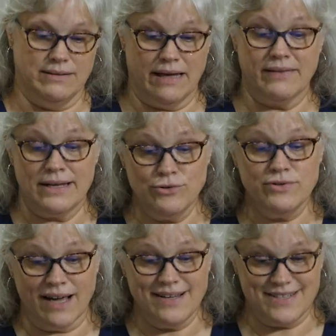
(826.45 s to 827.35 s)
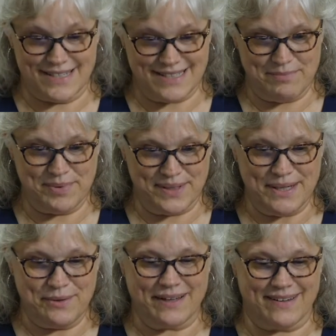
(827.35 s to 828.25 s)
Now they do digest it pretty
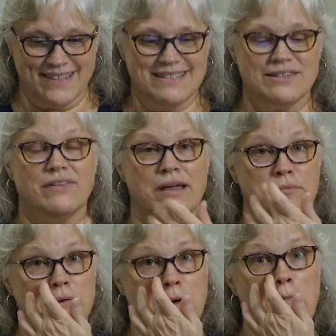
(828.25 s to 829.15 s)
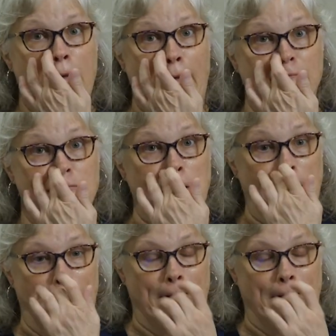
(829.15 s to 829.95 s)
quickly, so they will go back for